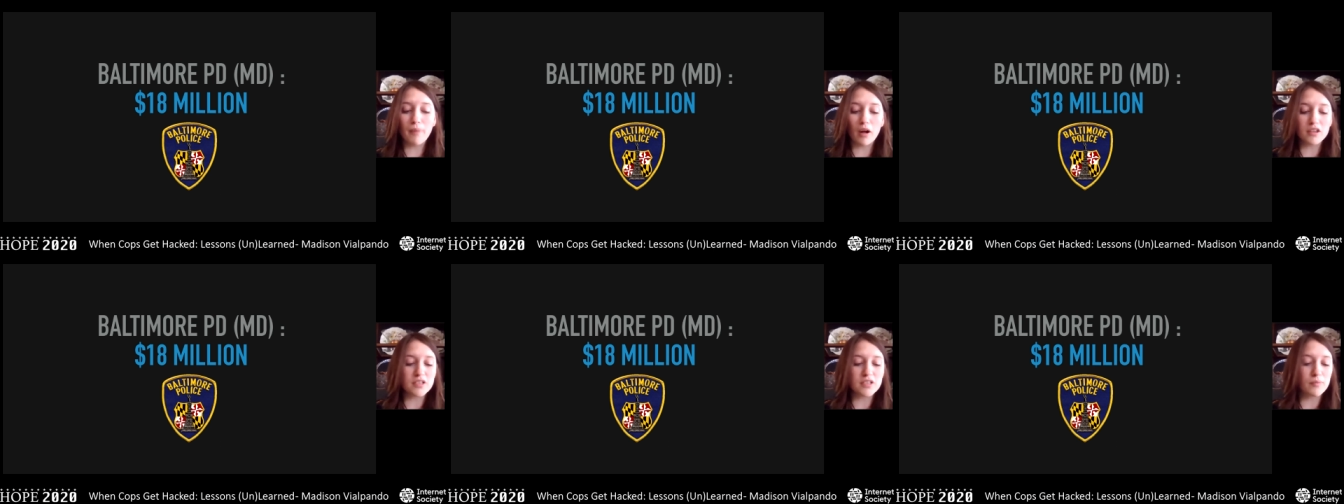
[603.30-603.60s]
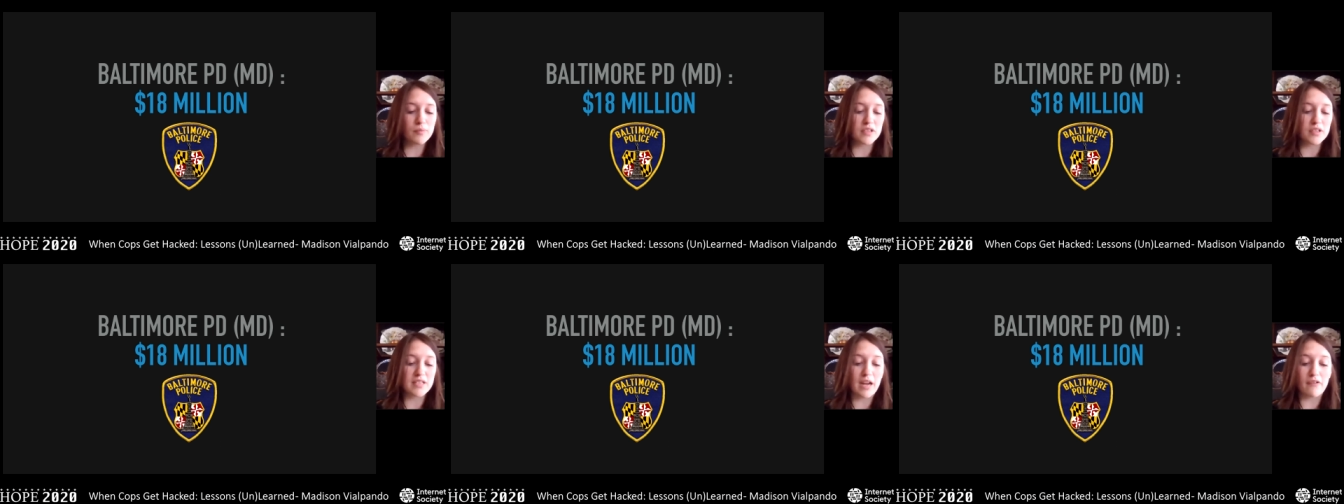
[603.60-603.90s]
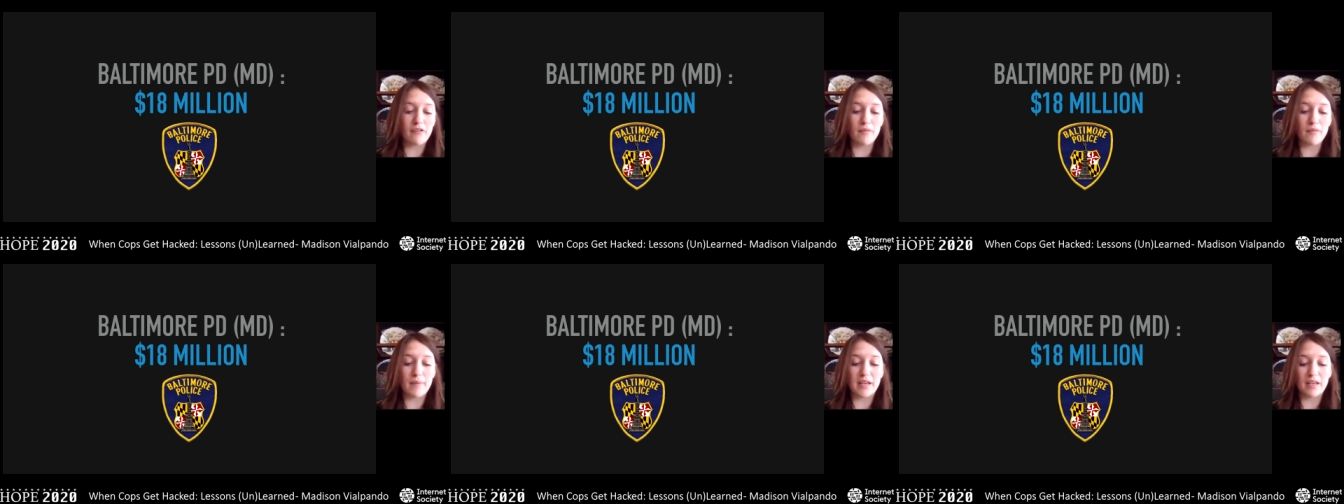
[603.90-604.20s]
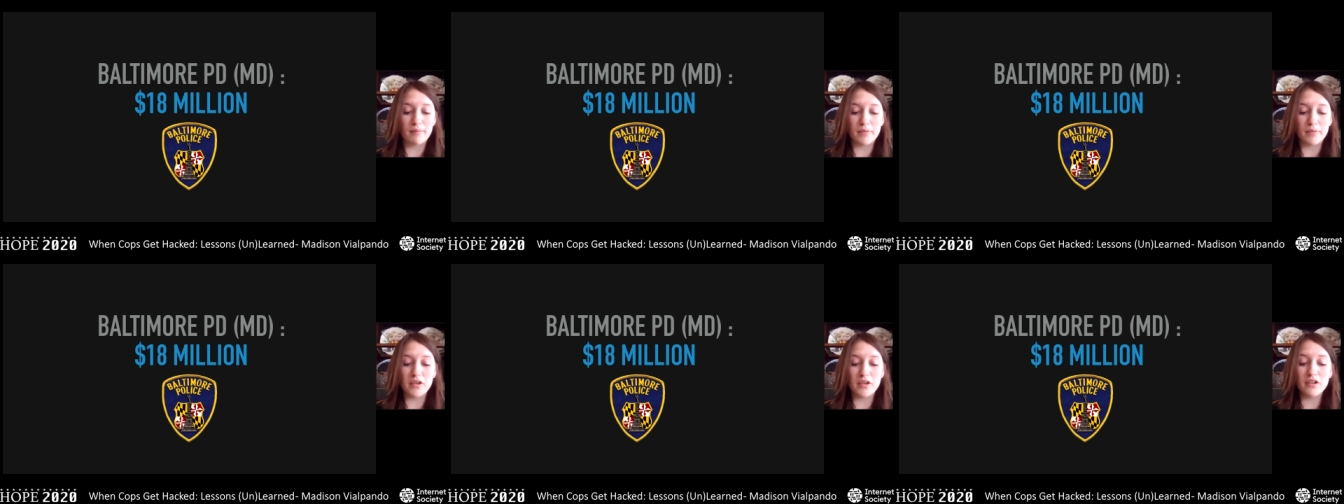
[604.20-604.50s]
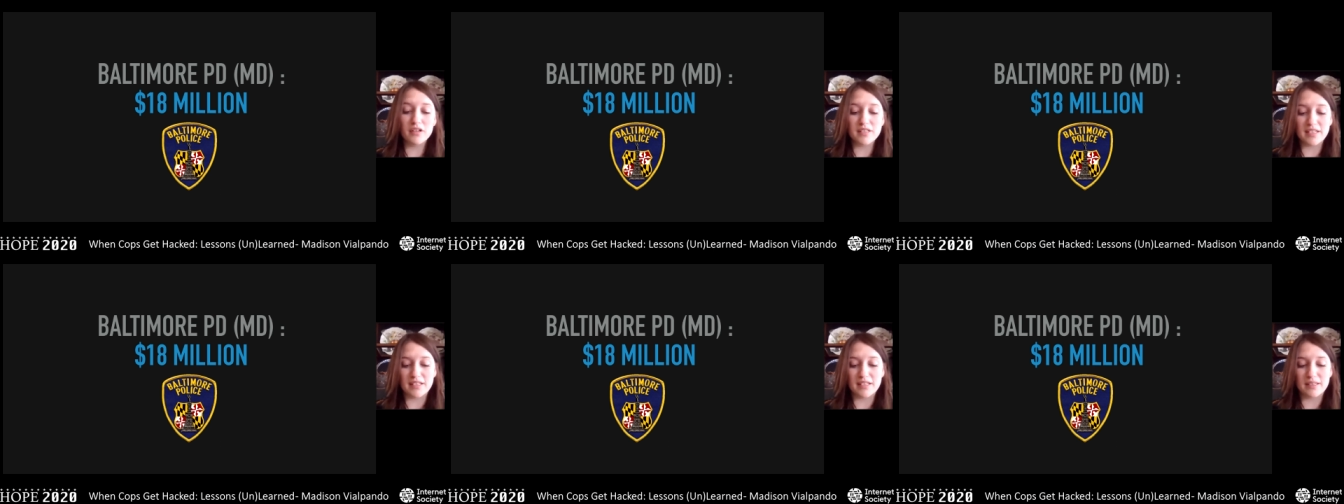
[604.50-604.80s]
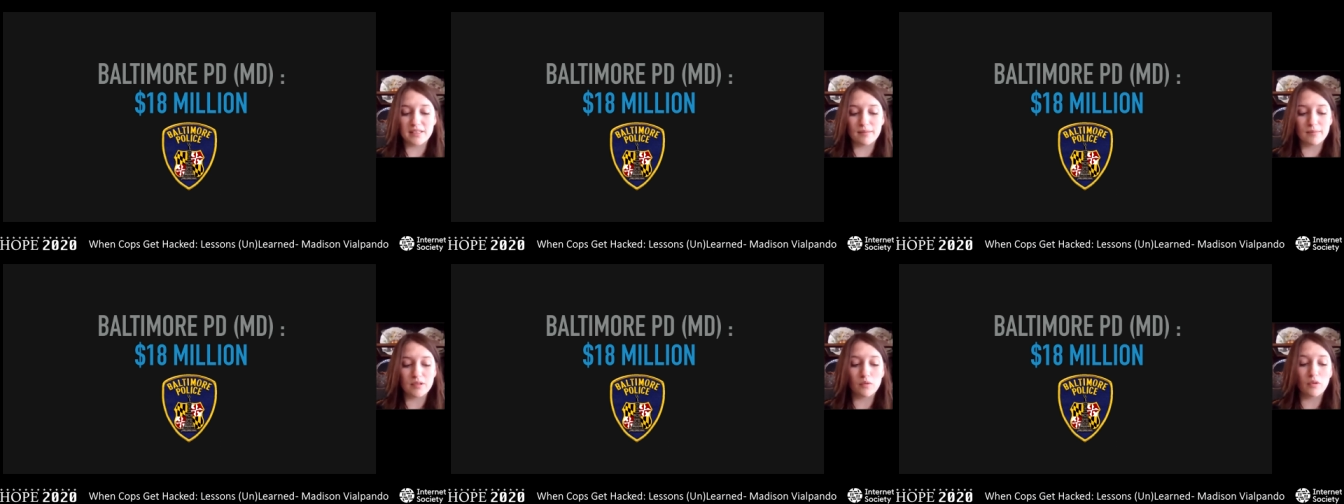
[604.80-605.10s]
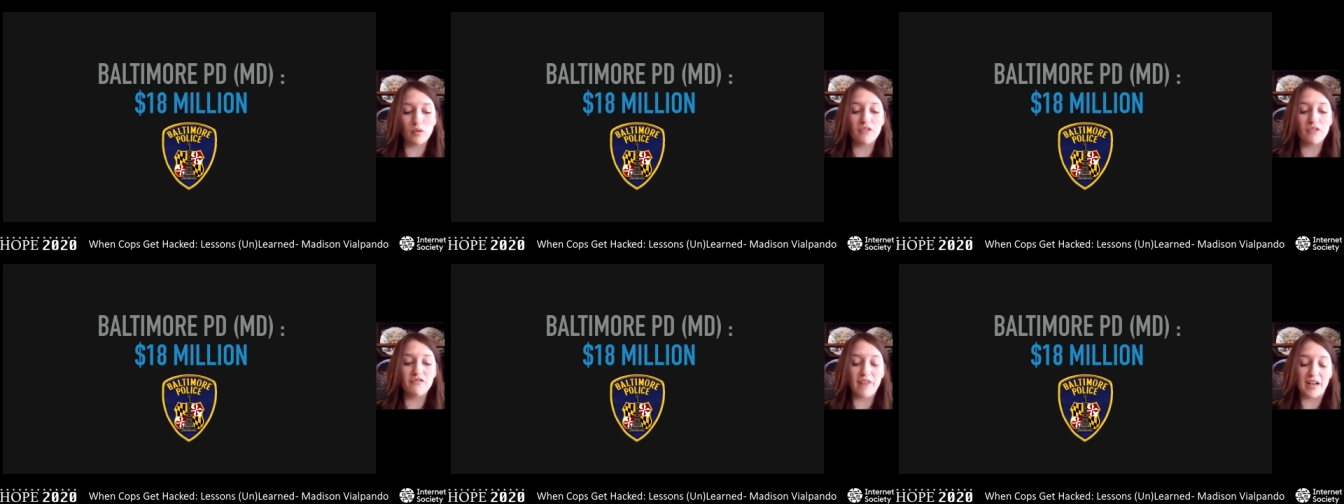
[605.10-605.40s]
Baltimore's government computer systems
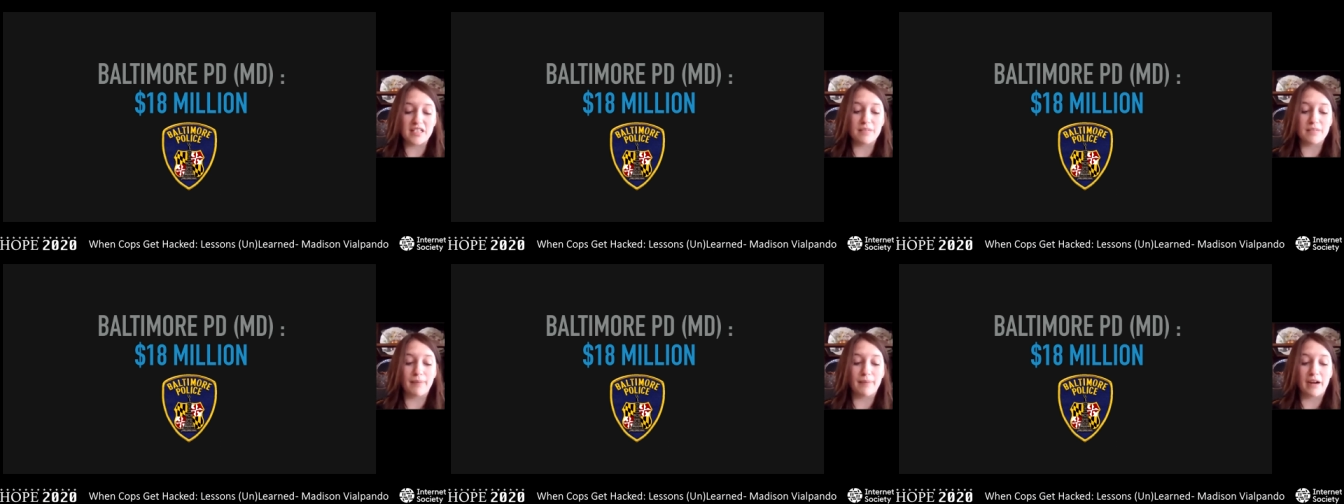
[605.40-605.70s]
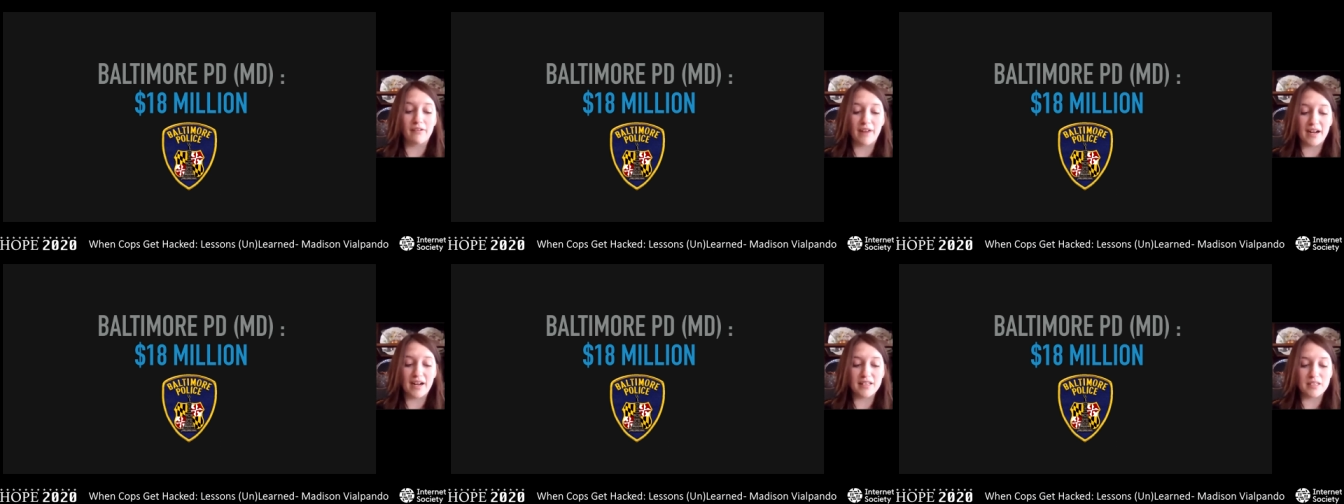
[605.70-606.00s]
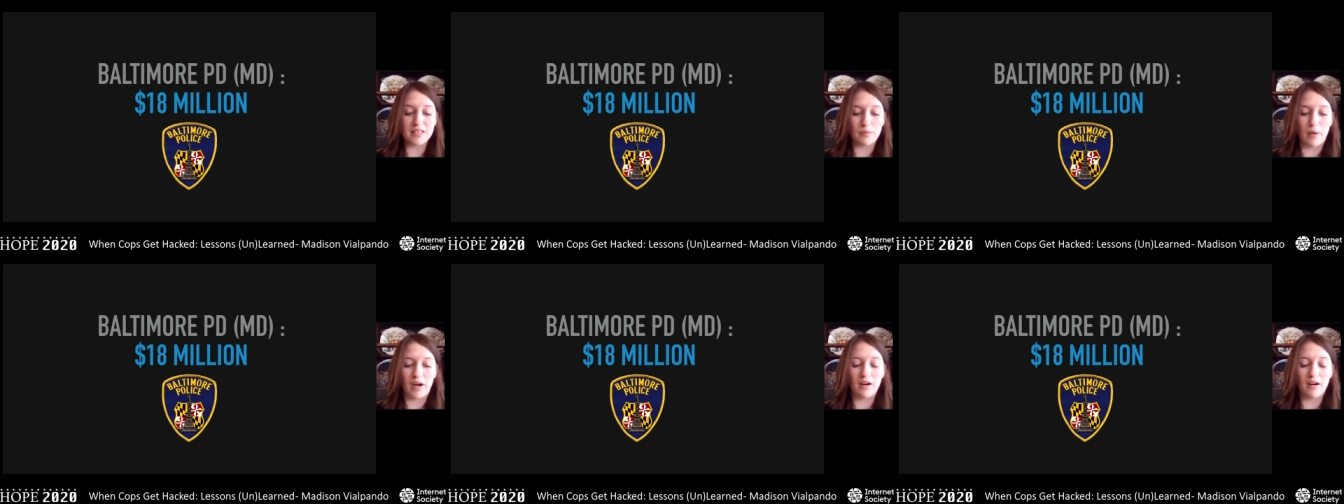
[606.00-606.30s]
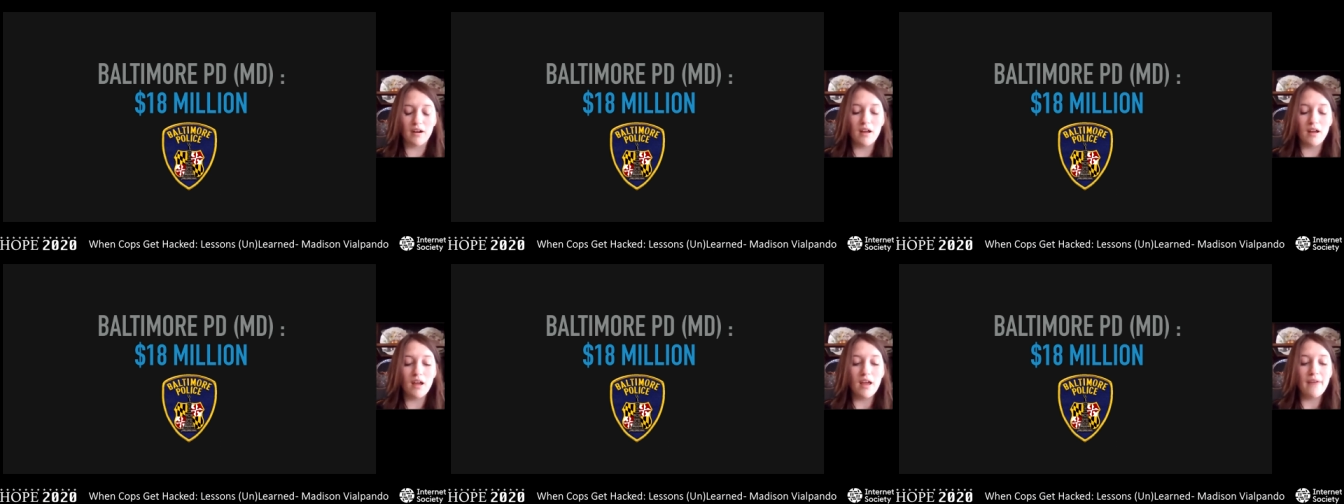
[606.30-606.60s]
were infected by ransomware